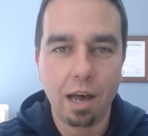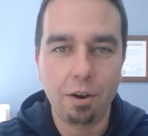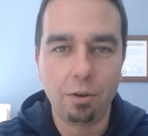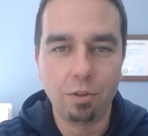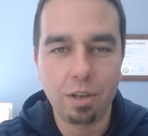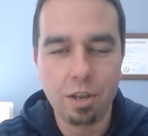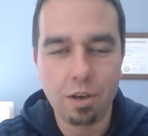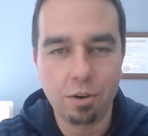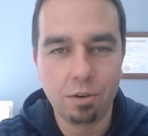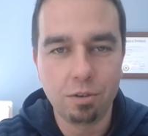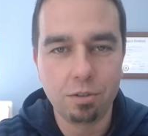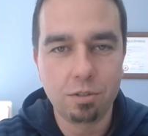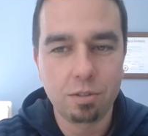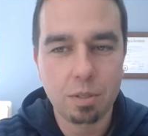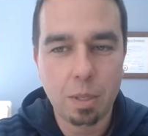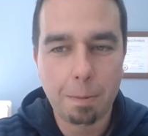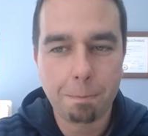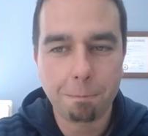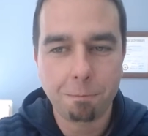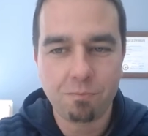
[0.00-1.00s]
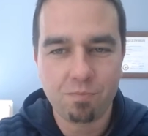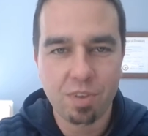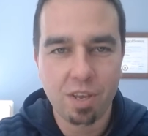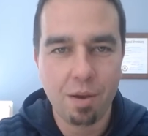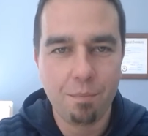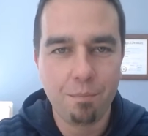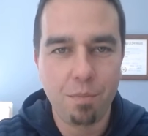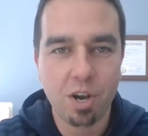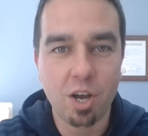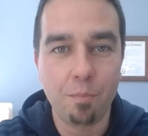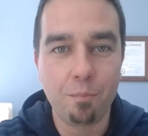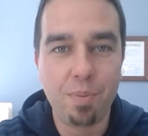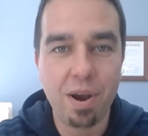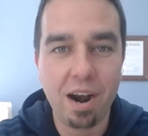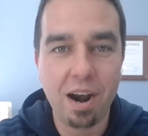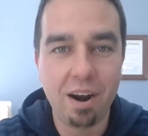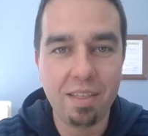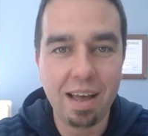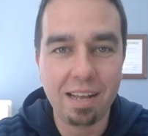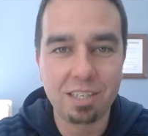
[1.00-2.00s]
God only knows. But
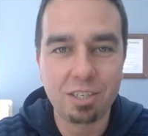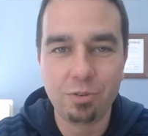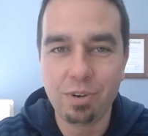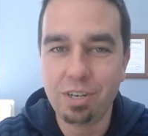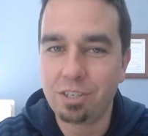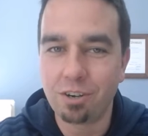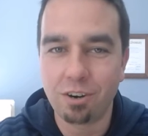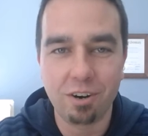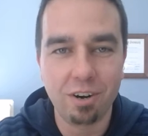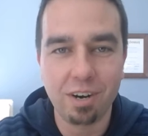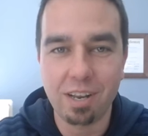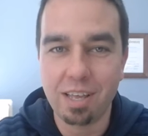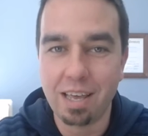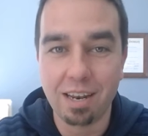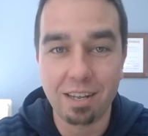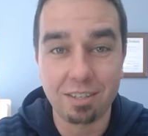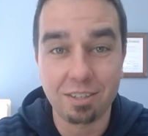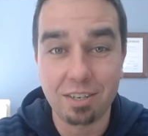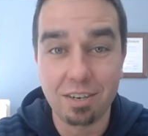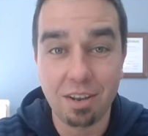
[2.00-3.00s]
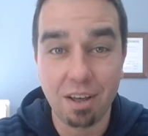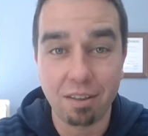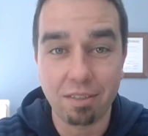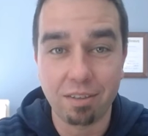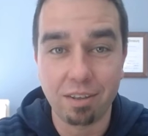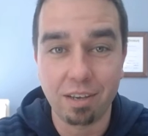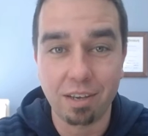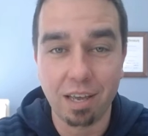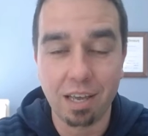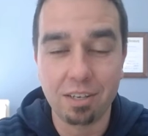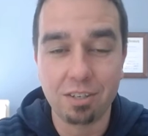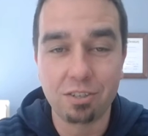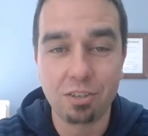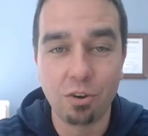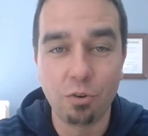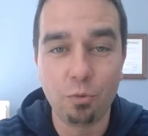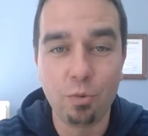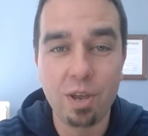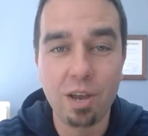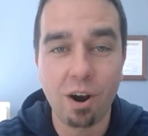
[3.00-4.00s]
compare that to eternity, and it's nothing. And
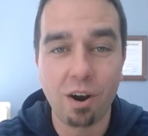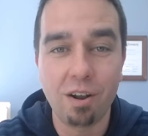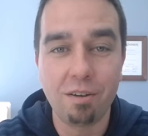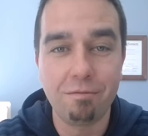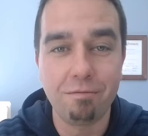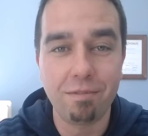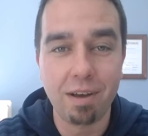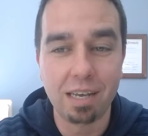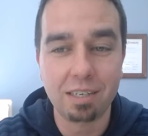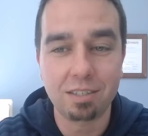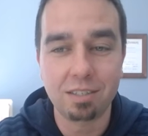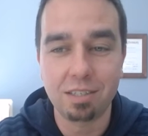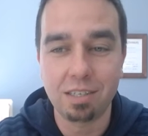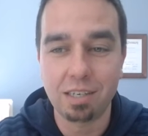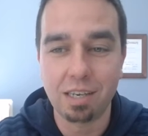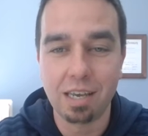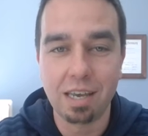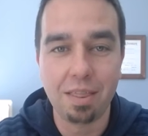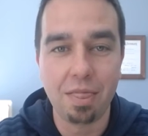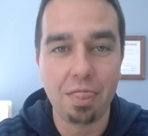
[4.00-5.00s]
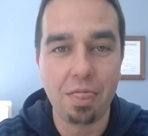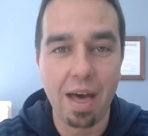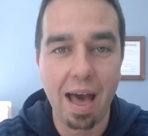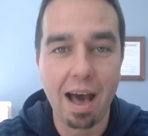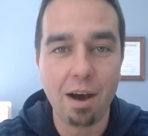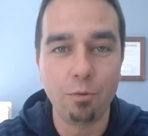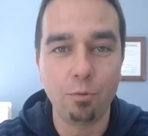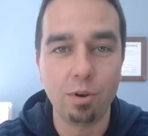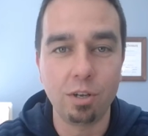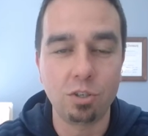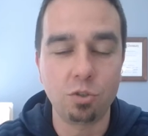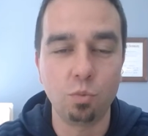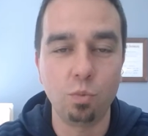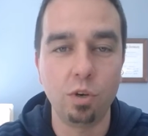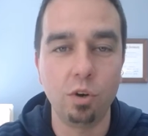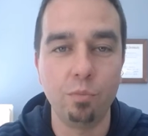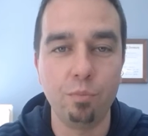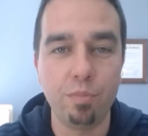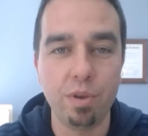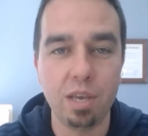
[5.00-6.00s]
so we are investing in that which
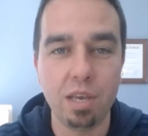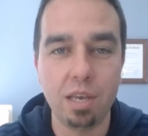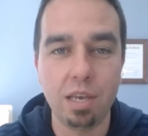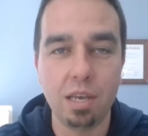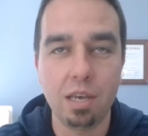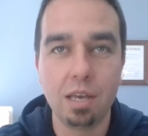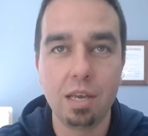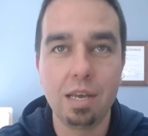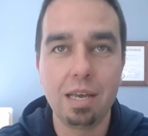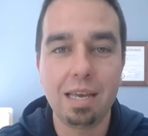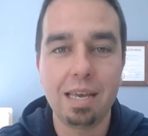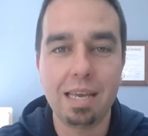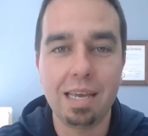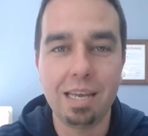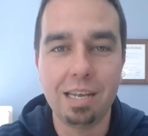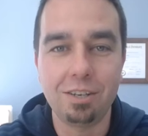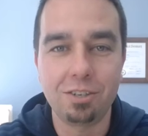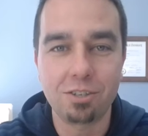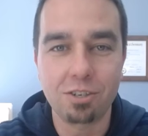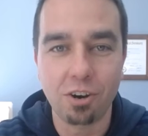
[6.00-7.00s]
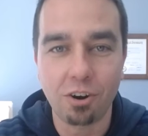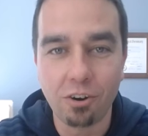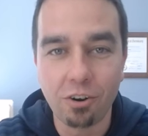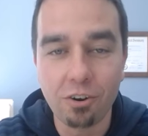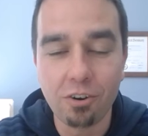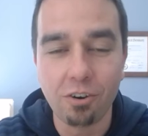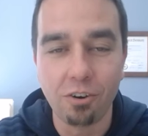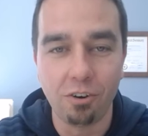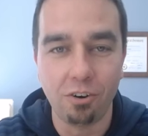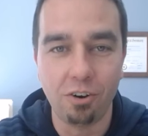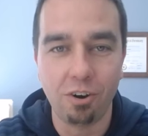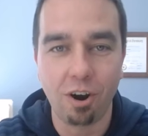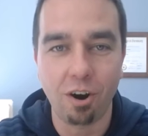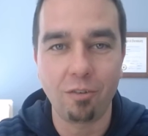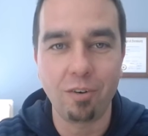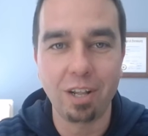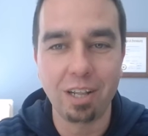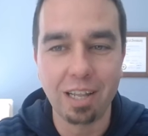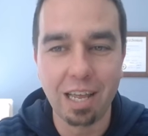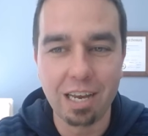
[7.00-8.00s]
will be eternal,
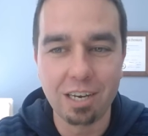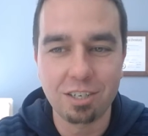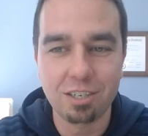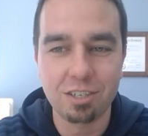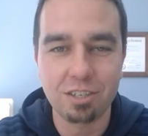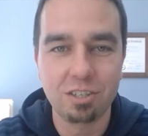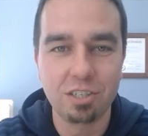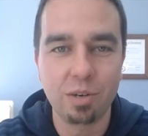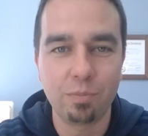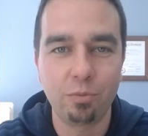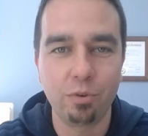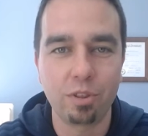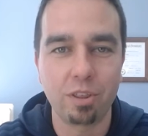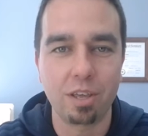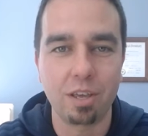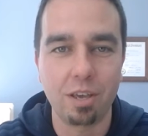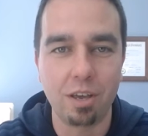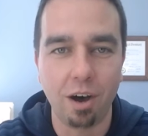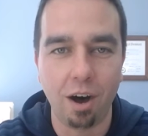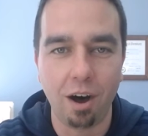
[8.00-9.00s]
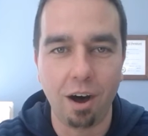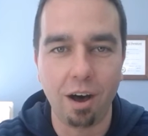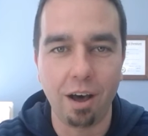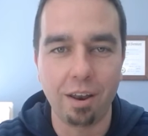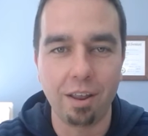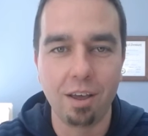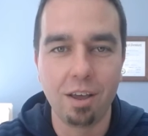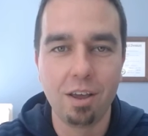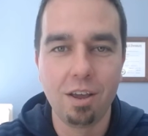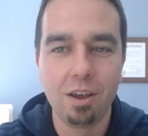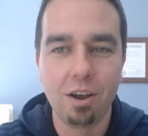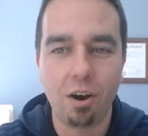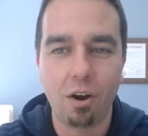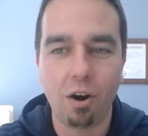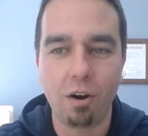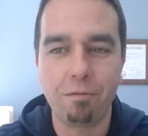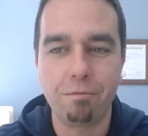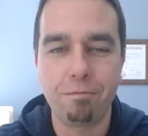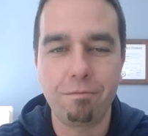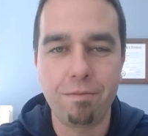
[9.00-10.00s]
our relationship with God,
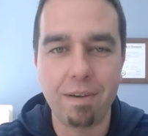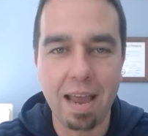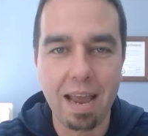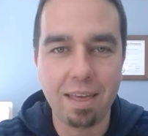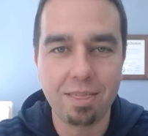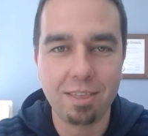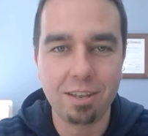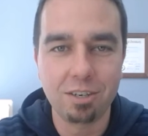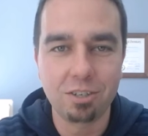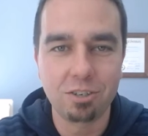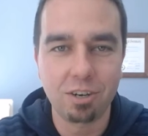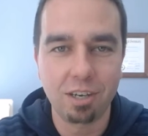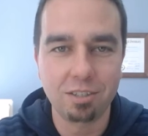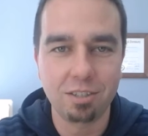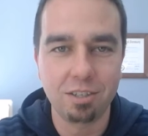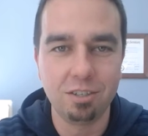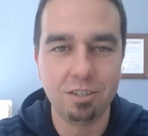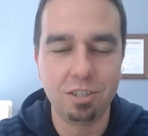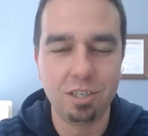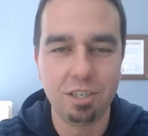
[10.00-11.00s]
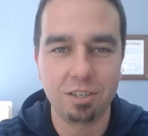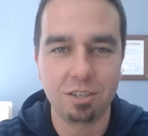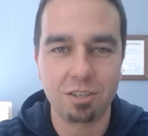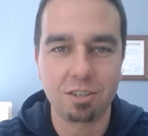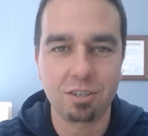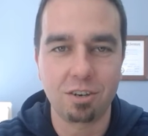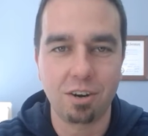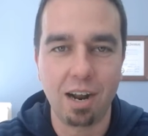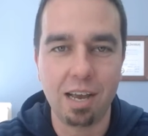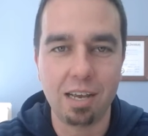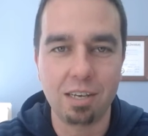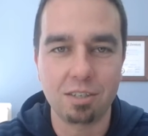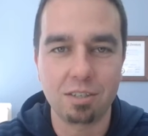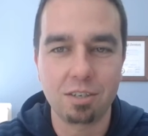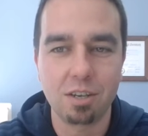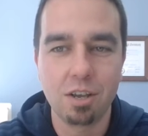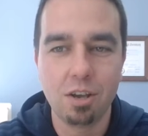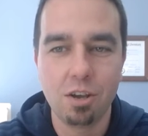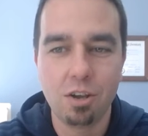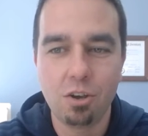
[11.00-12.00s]
our faith and trust in Jesus
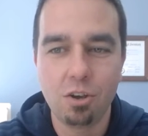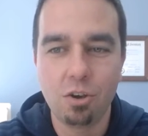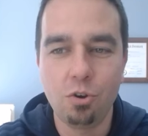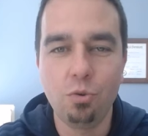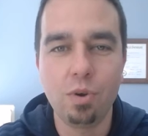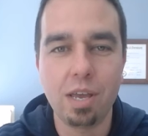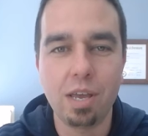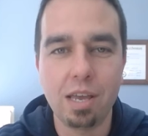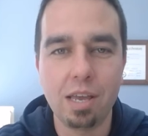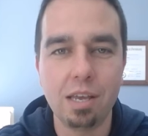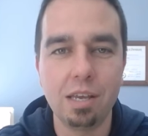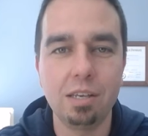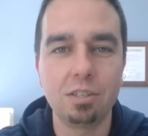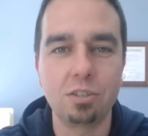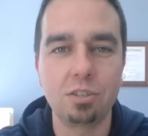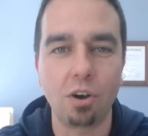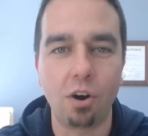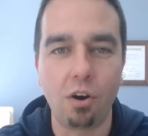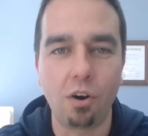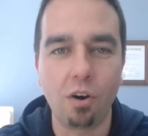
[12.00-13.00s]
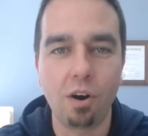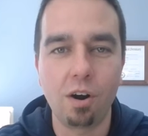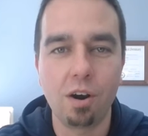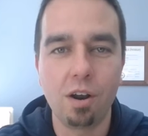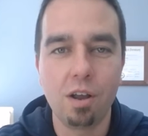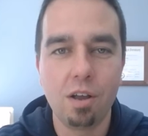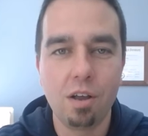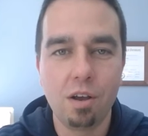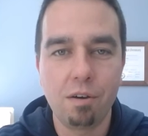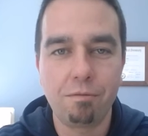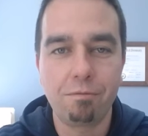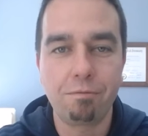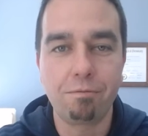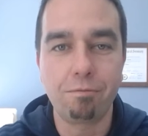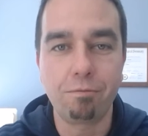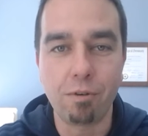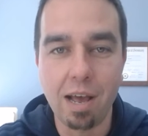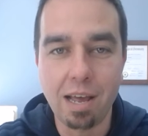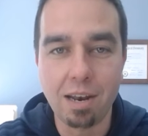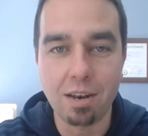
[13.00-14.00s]
Christ, who is our
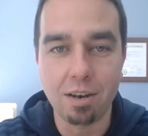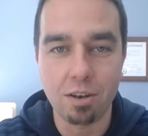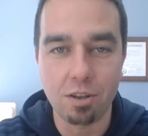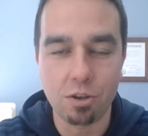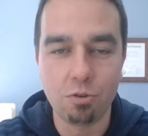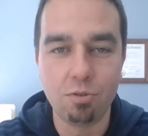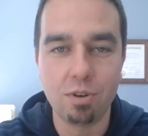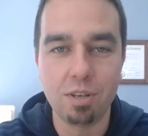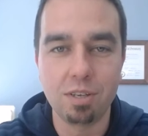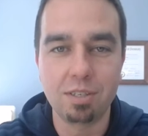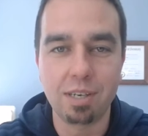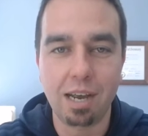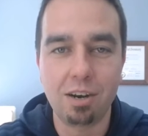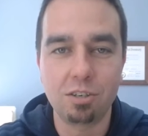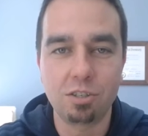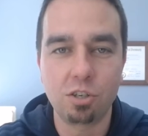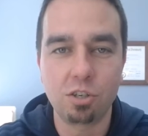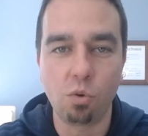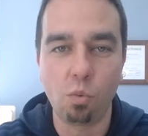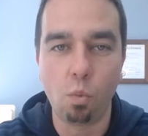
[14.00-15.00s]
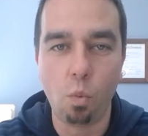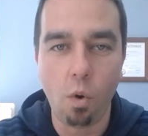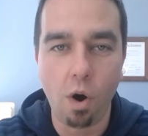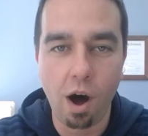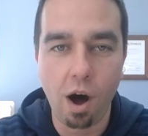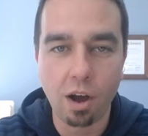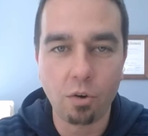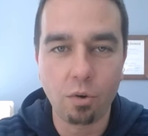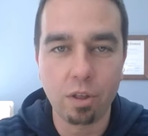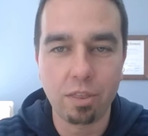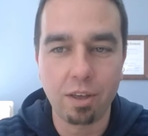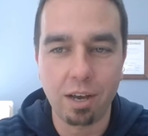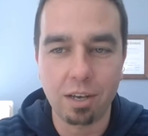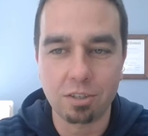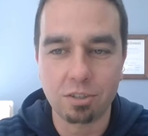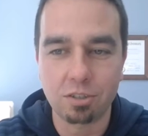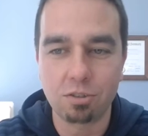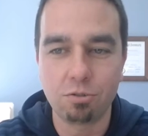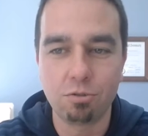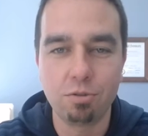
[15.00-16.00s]
friend, who desires to walk with
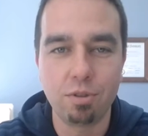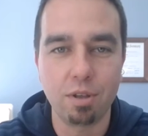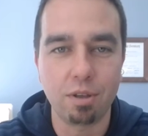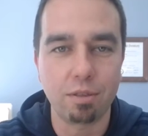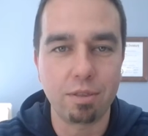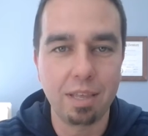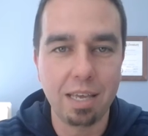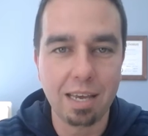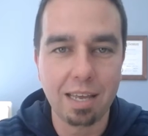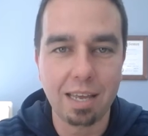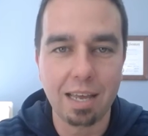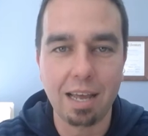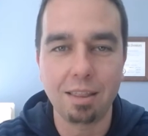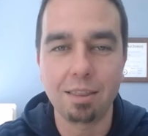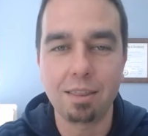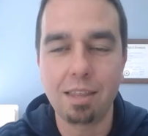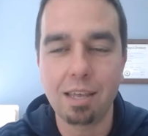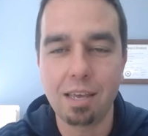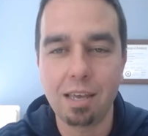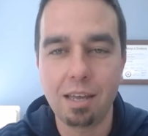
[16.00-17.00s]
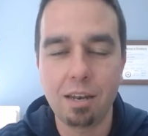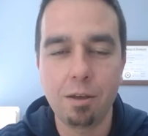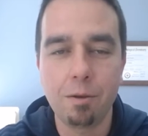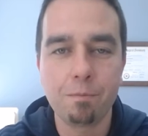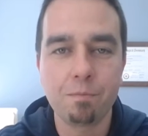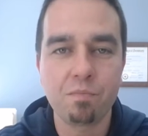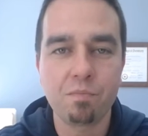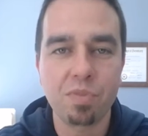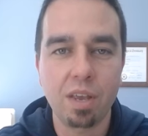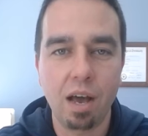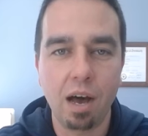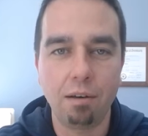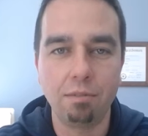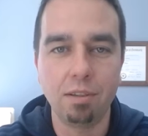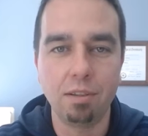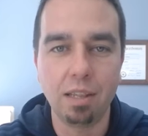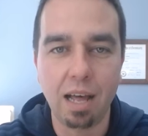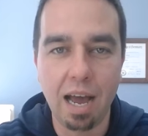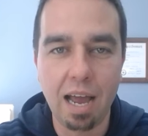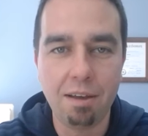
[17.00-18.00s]
us through the thick and thin
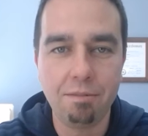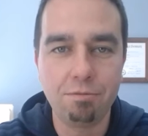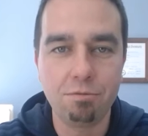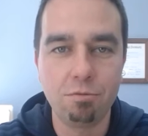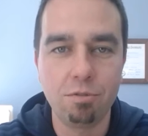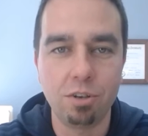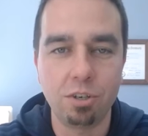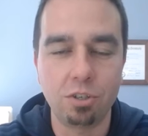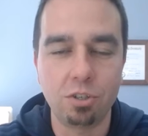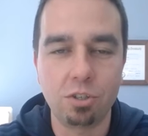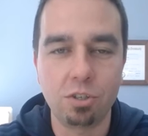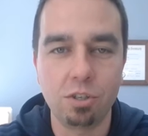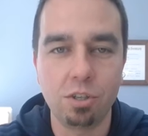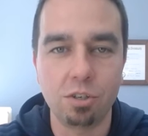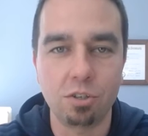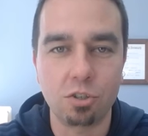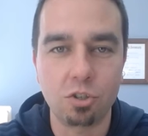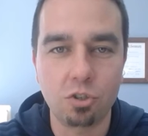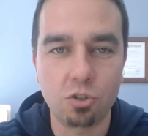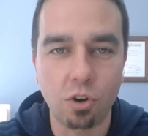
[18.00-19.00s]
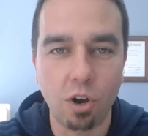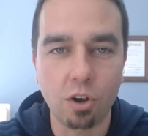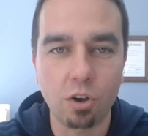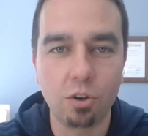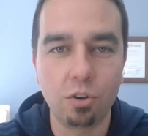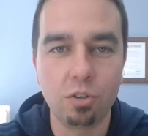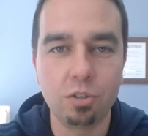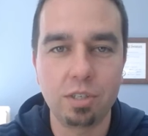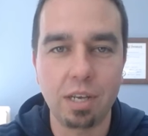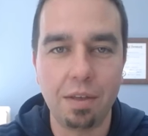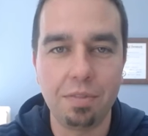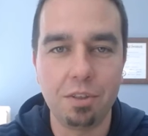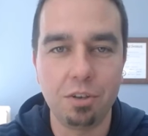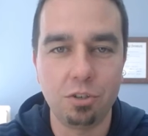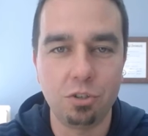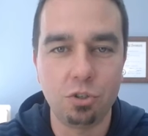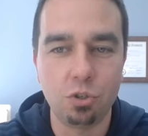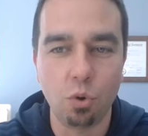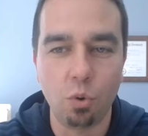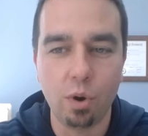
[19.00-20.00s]
of life, through the struggles and the
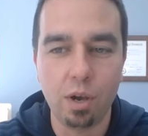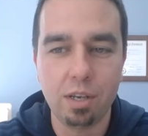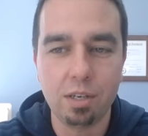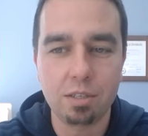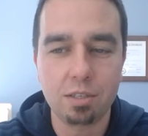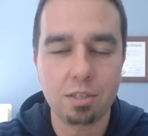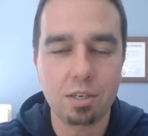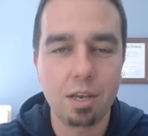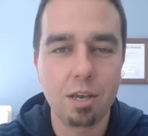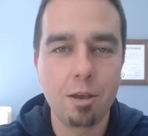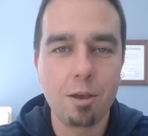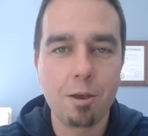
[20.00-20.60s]
joys.